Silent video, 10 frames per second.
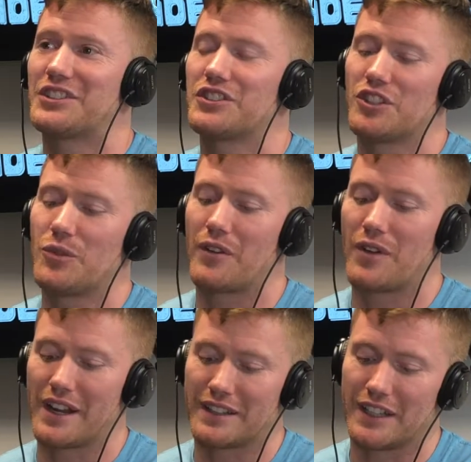just so
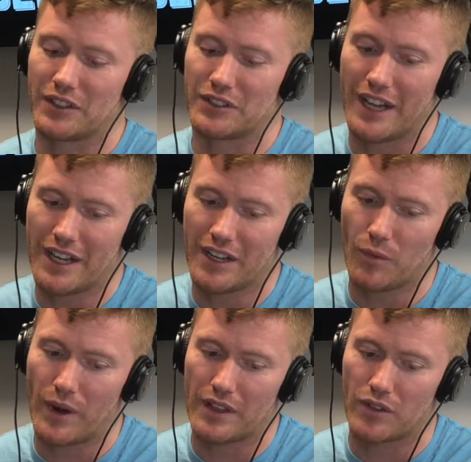ironic that they're taking
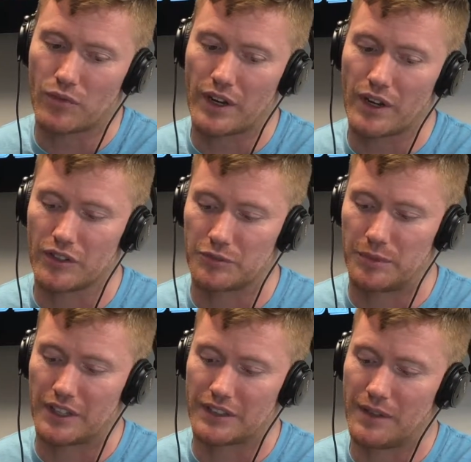away the ring girls
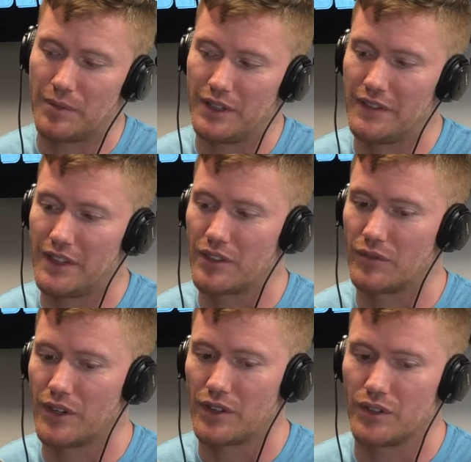because they believe that the
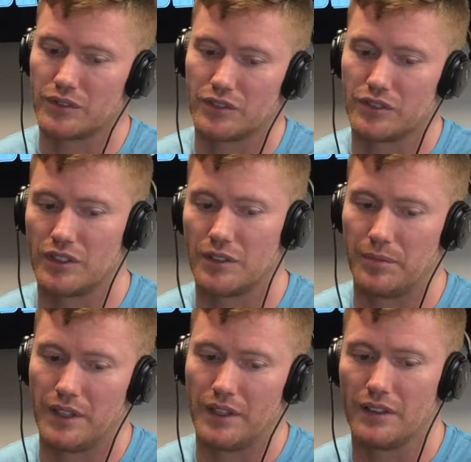ring girls shouldn't
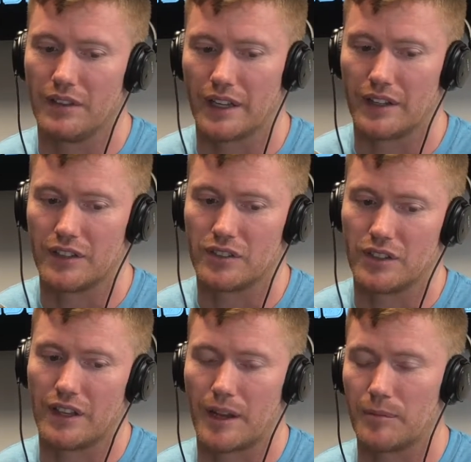
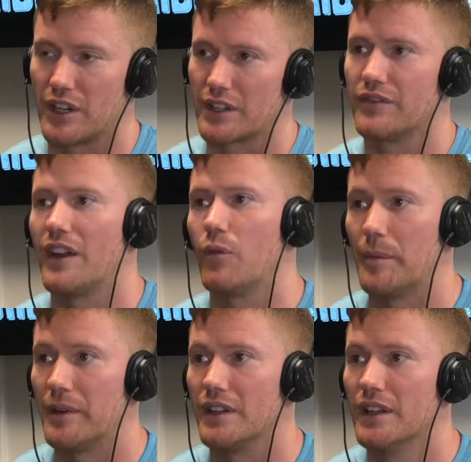objectify
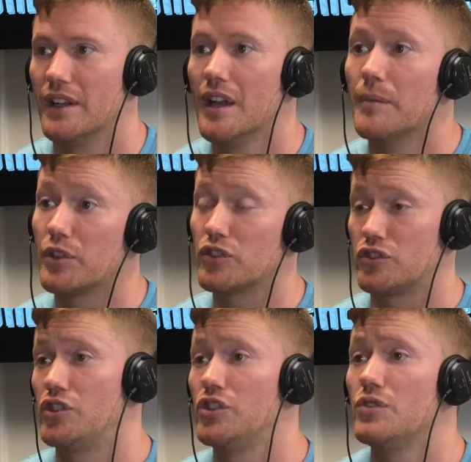women. But there's
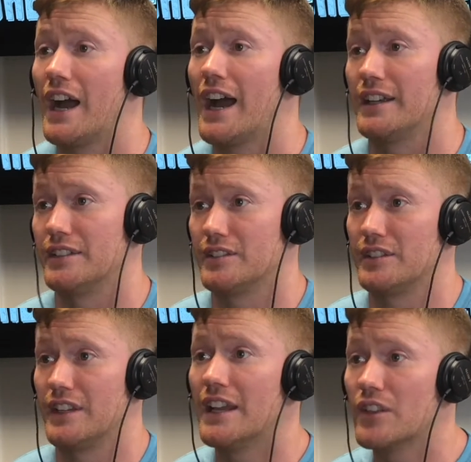two guys
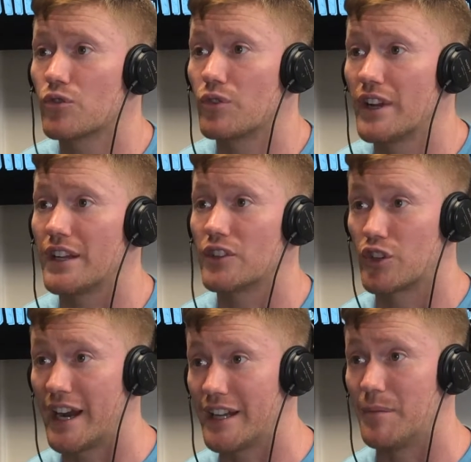in the ring
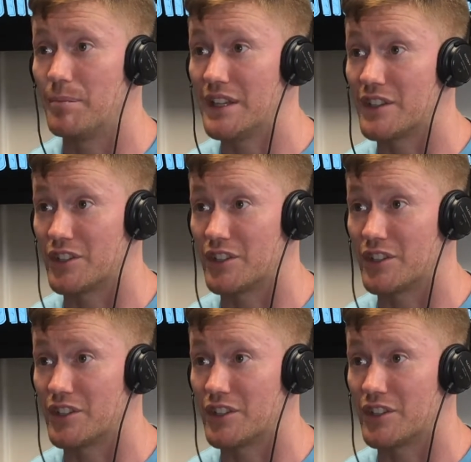trying to beat the